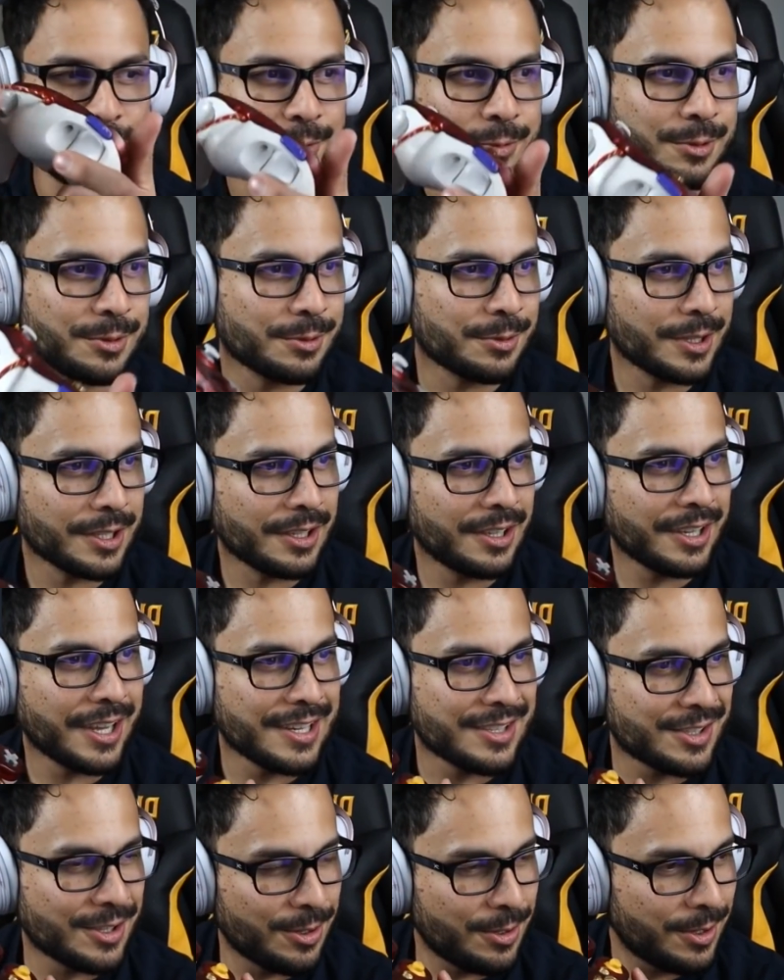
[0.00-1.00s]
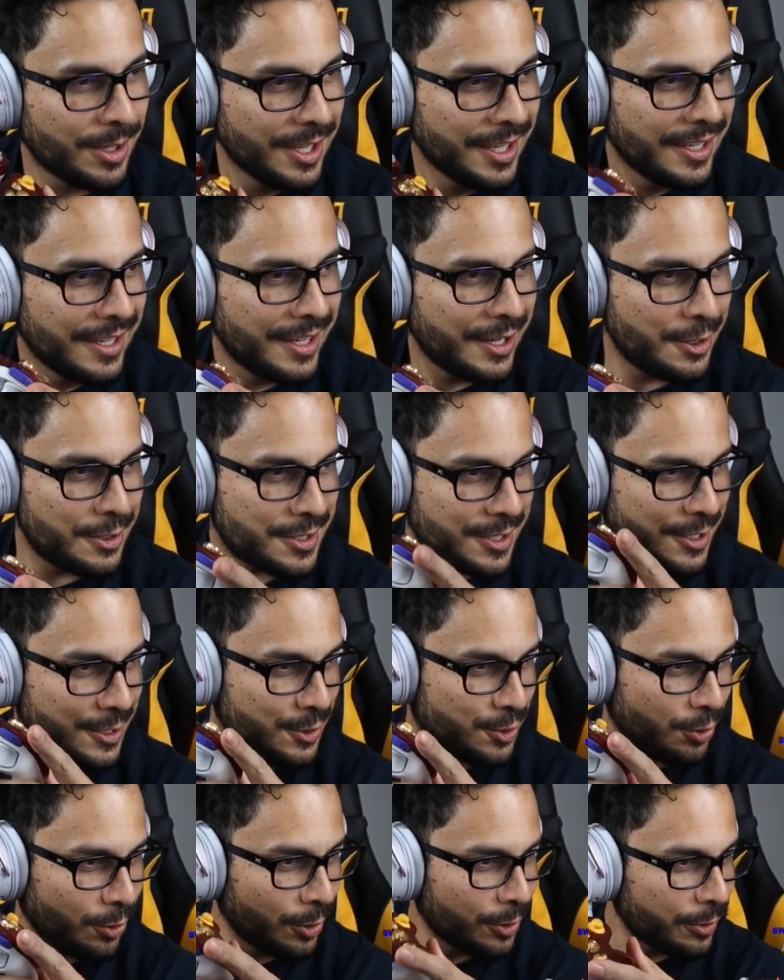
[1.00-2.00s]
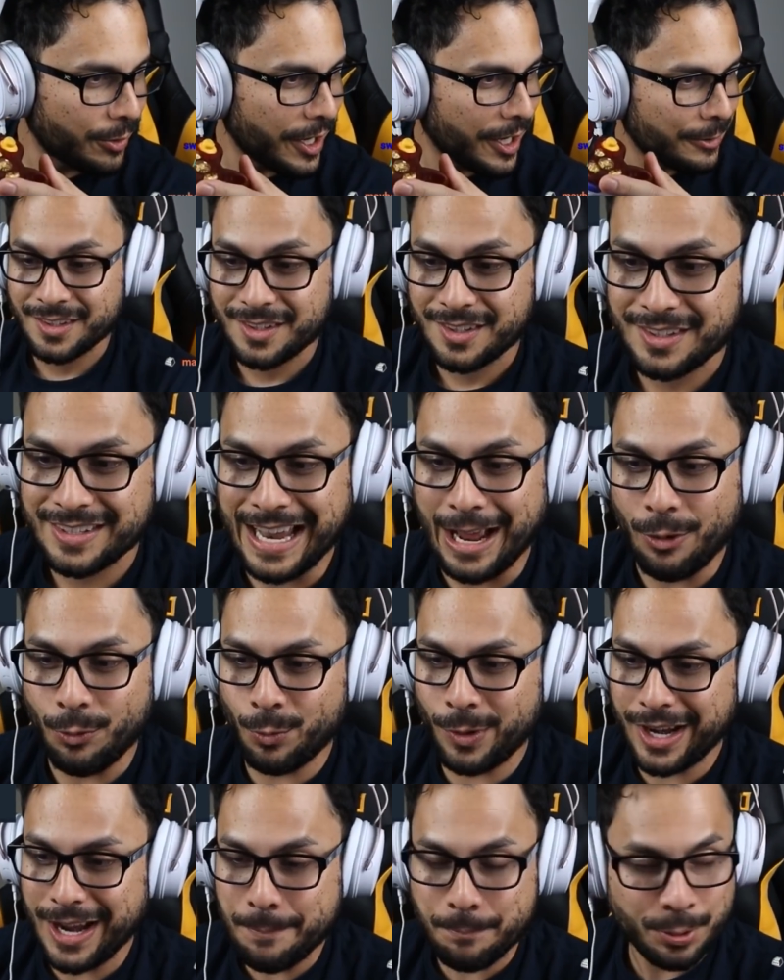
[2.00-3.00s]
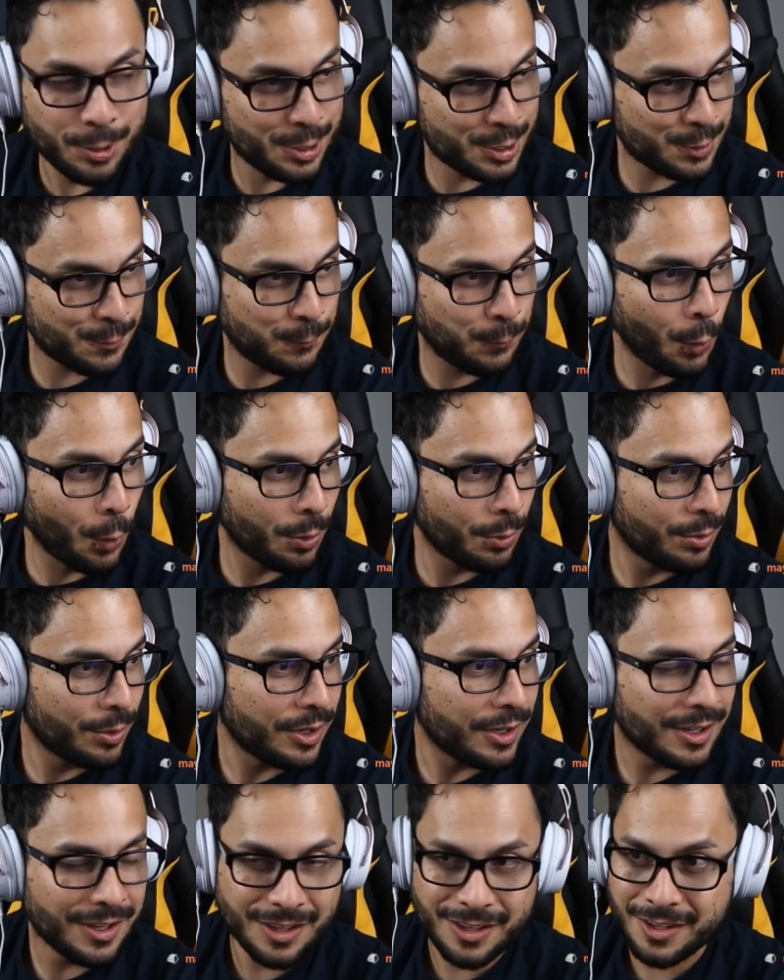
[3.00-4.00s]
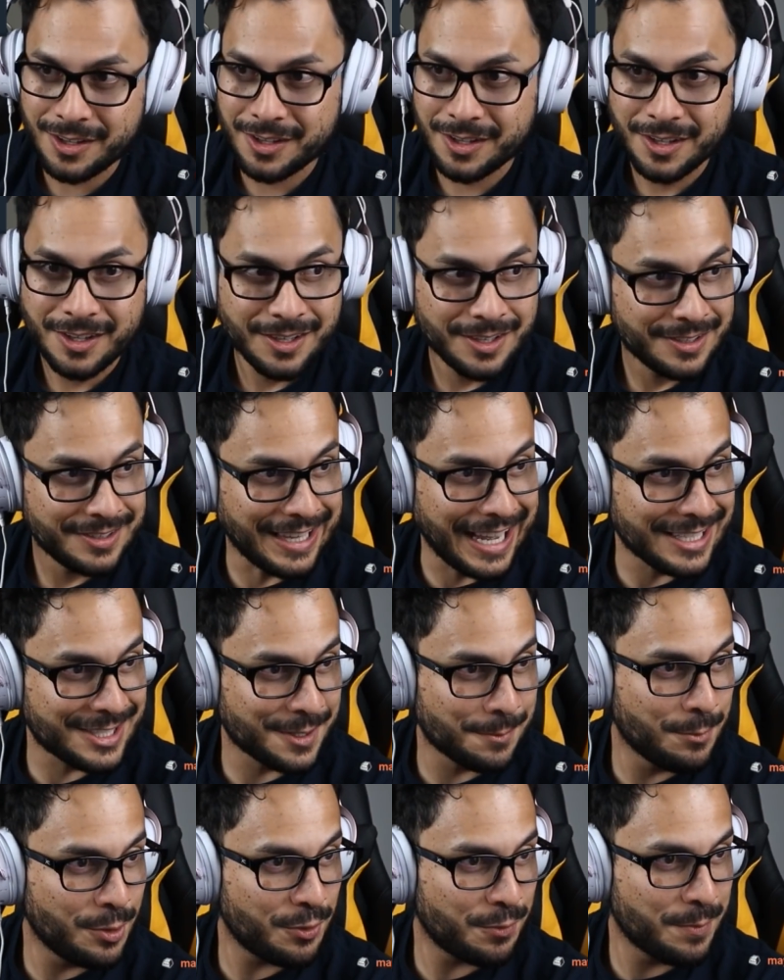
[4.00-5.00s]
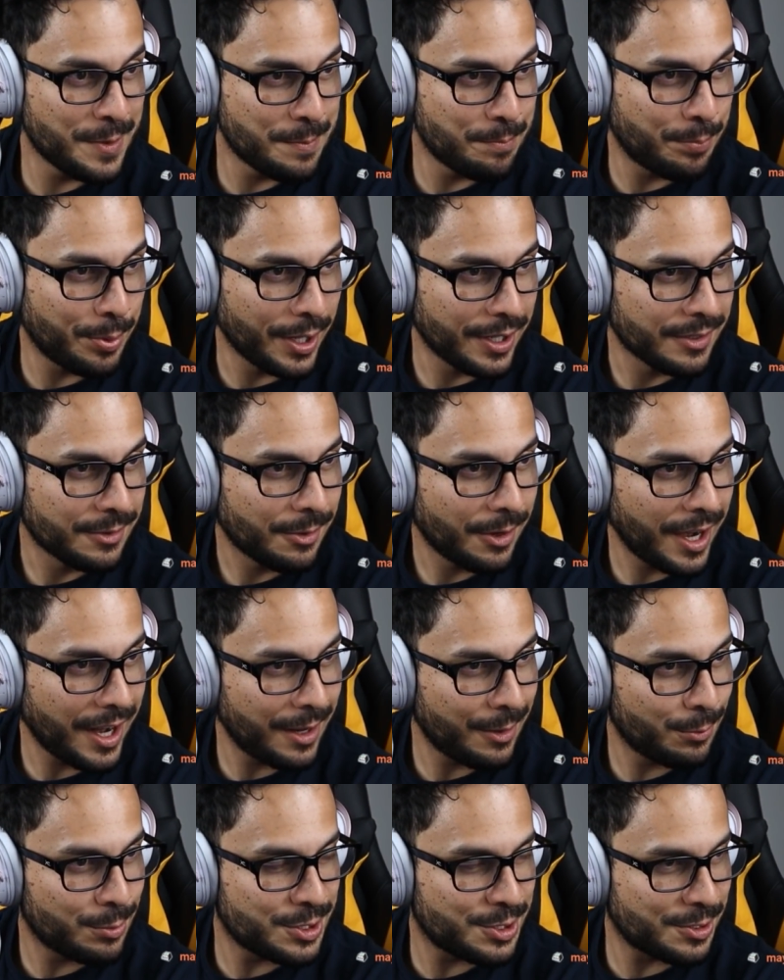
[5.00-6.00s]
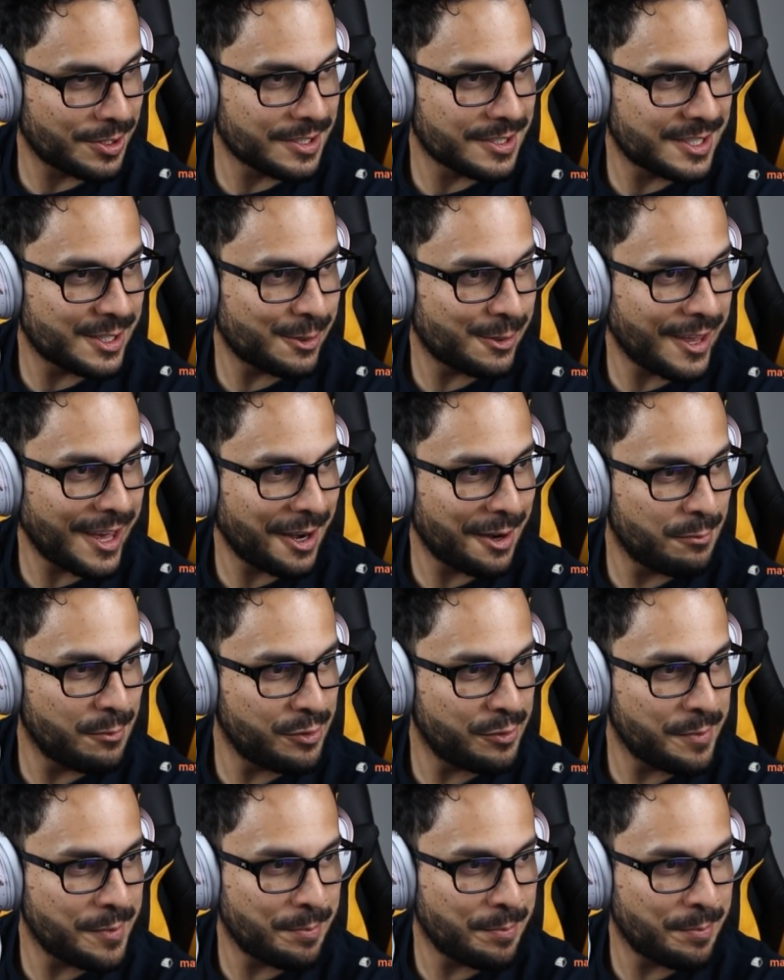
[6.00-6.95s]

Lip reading: real quick. Okay, so here's a controller, right? Now, when I push forward, that's a movement button, right? Would you consider that a movement